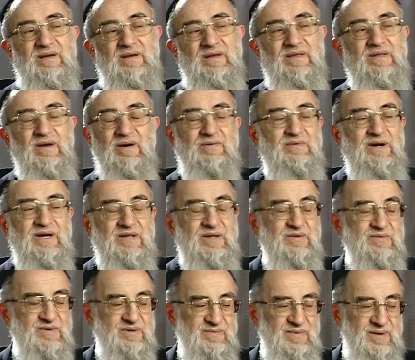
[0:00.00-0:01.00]
No, I
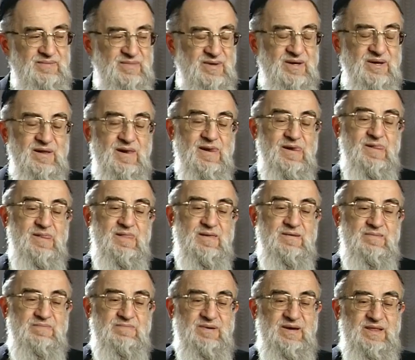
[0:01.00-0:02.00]
don't remember.
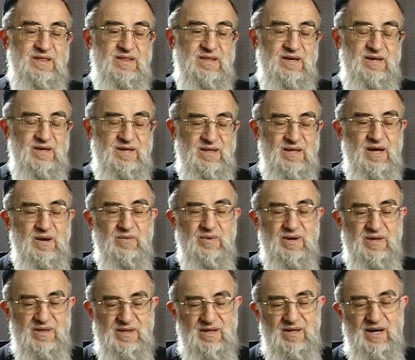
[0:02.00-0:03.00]
But uh, they
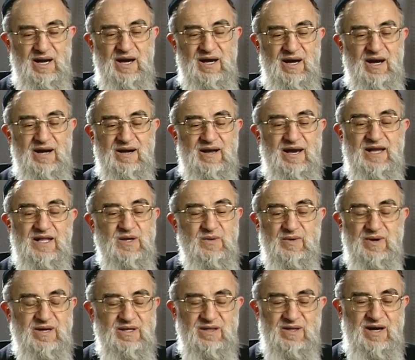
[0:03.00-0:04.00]
were, I, I, right
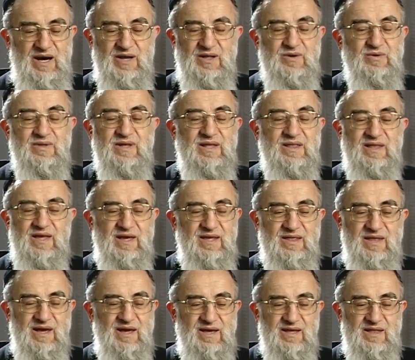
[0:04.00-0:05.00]
away, I knew that they,
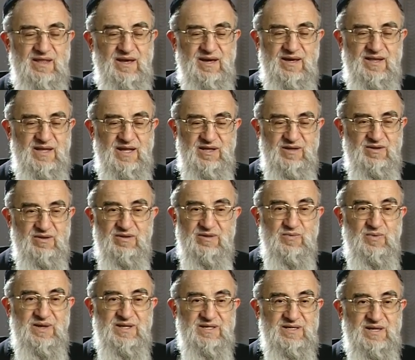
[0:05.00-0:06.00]
they, they are not good
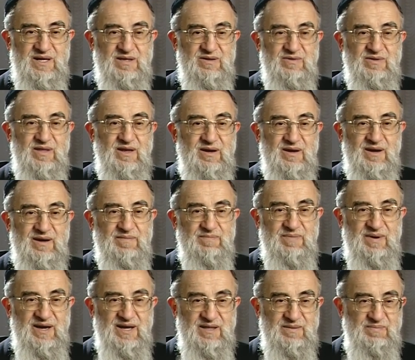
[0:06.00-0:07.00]
ones. I knew they are
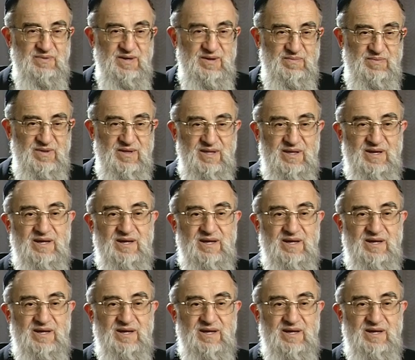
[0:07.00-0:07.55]
bad people.